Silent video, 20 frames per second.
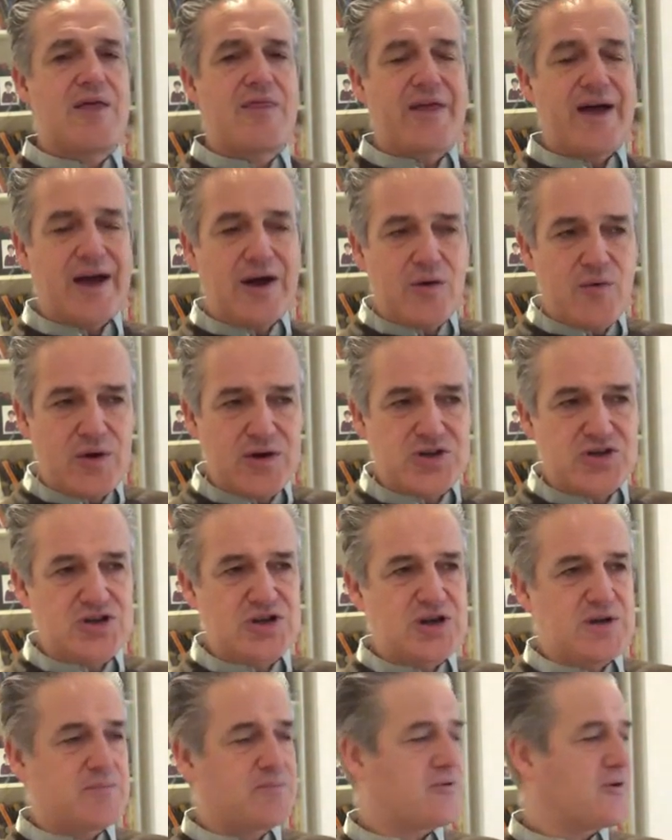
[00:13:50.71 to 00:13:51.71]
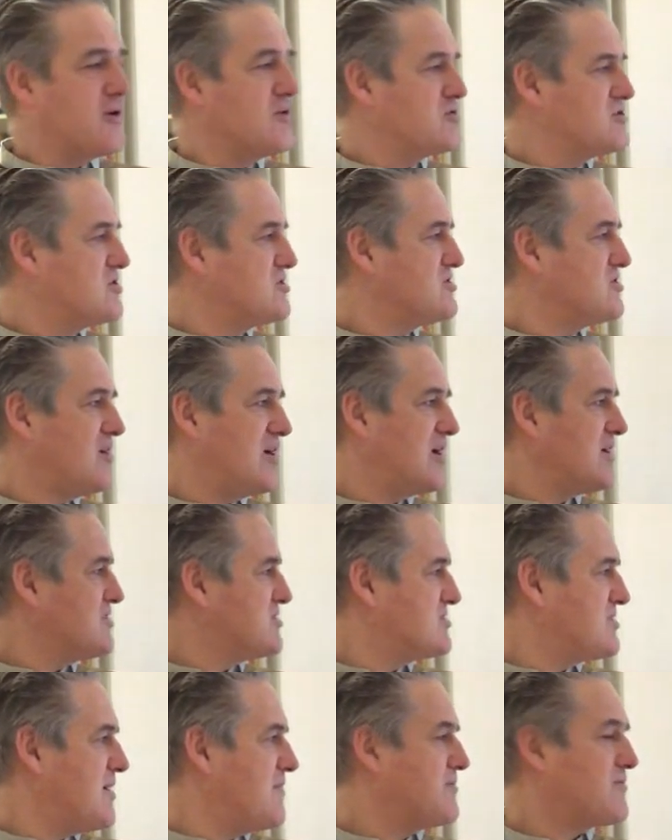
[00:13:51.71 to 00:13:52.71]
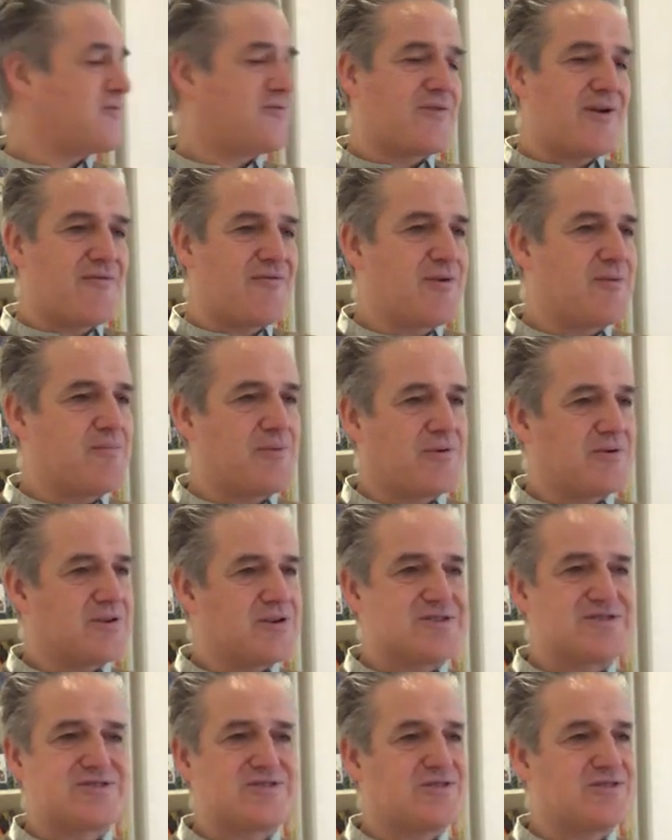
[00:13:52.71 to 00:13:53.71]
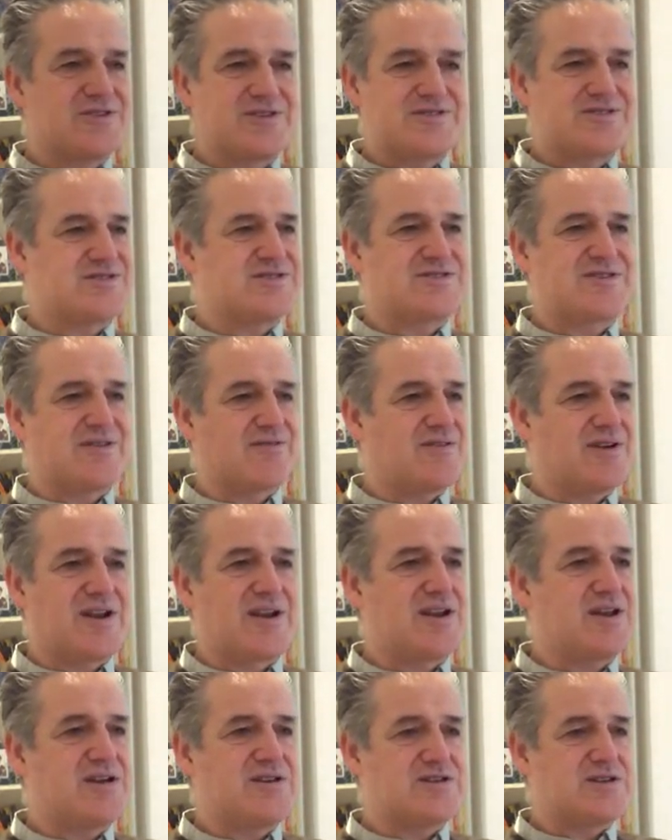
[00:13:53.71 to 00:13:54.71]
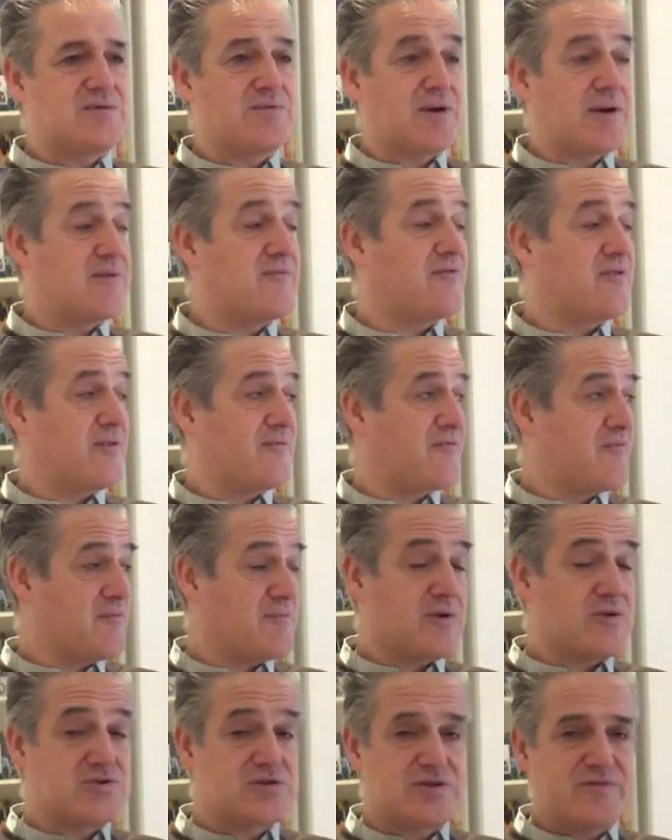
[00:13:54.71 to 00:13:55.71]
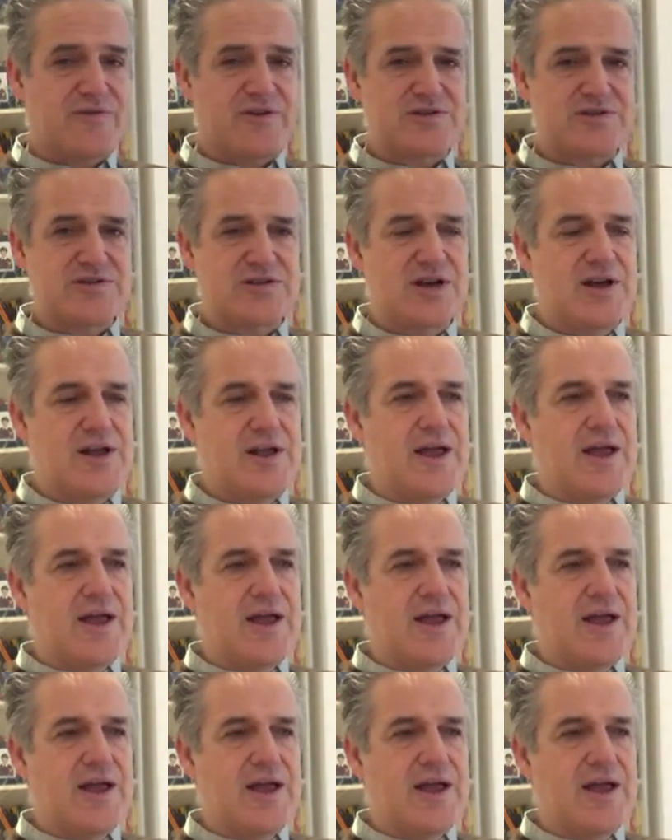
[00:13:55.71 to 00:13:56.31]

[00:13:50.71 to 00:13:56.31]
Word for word: That questioning process, I accept for everybody, is not necessarily an easy one for most of us.